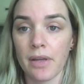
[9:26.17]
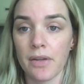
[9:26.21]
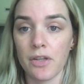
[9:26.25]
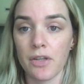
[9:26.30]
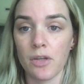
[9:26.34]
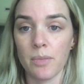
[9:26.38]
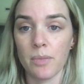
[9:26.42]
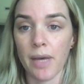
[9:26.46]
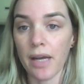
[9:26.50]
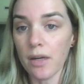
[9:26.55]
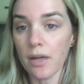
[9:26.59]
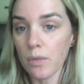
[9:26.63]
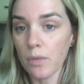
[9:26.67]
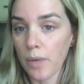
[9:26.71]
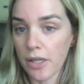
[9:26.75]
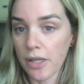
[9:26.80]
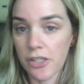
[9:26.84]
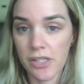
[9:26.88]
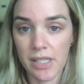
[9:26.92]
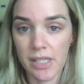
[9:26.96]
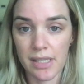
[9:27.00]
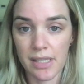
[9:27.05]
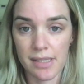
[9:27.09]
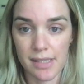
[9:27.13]
No matter what
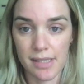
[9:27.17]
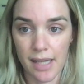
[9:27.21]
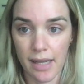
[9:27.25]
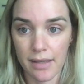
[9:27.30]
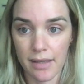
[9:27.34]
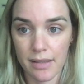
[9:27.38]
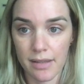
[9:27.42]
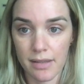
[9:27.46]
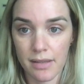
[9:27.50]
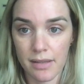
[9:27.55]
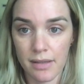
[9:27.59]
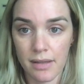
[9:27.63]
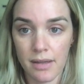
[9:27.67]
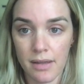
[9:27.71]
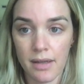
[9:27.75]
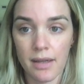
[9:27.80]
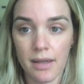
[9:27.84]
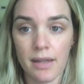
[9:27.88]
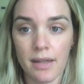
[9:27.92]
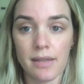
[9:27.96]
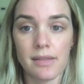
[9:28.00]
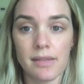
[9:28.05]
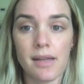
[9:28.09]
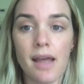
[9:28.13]
she had said,
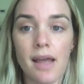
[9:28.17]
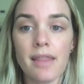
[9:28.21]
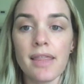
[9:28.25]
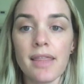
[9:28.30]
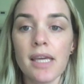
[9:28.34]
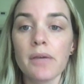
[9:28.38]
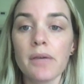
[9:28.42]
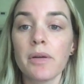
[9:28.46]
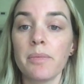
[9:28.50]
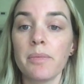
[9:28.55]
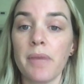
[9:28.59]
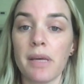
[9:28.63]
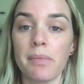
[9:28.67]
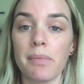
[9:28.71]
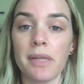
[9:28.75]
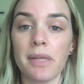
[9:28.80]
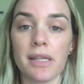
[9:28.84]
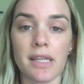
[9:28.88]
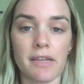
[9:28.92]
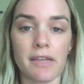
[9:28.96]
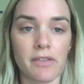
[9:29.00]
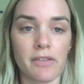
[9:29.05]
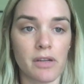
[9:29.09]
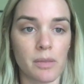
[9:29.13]
nothing would make me
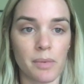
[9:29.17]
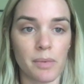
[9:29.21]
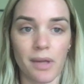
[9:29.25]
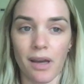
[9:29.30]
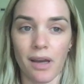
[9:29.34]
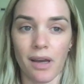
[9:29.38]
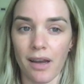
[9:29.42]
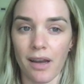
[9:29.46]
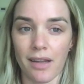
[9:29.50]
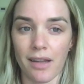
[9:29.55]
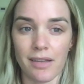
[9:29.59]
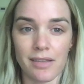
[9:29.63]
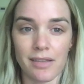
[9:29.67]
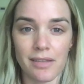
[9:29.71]
leave her behind.